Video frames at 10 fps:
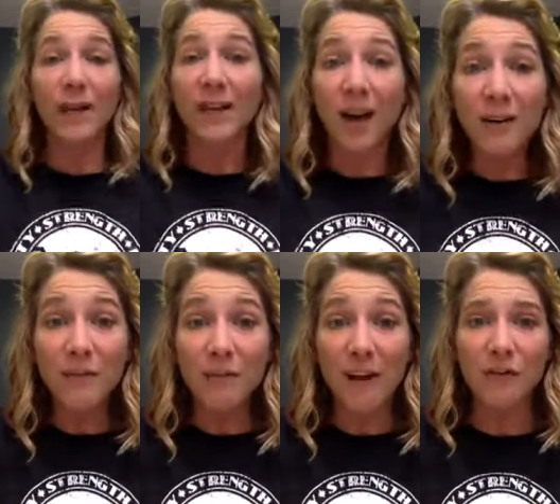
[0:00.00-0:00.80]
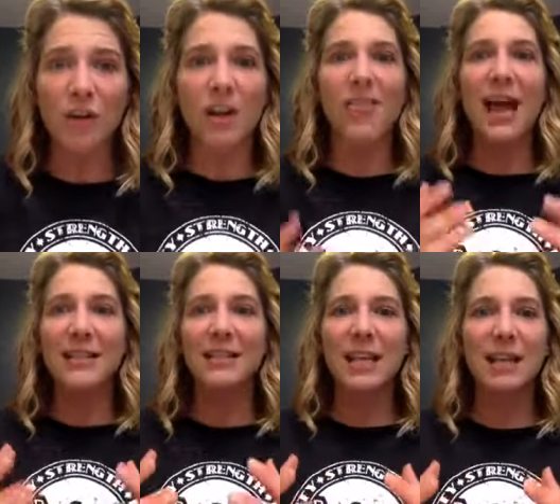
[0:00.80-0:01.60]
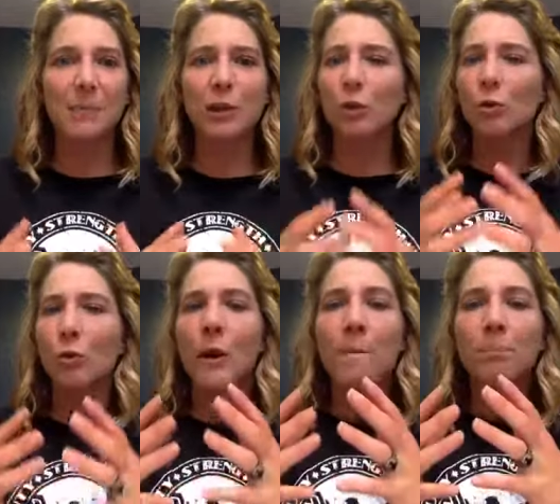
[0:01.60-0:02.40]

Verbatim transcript: gut infection and that's keeping you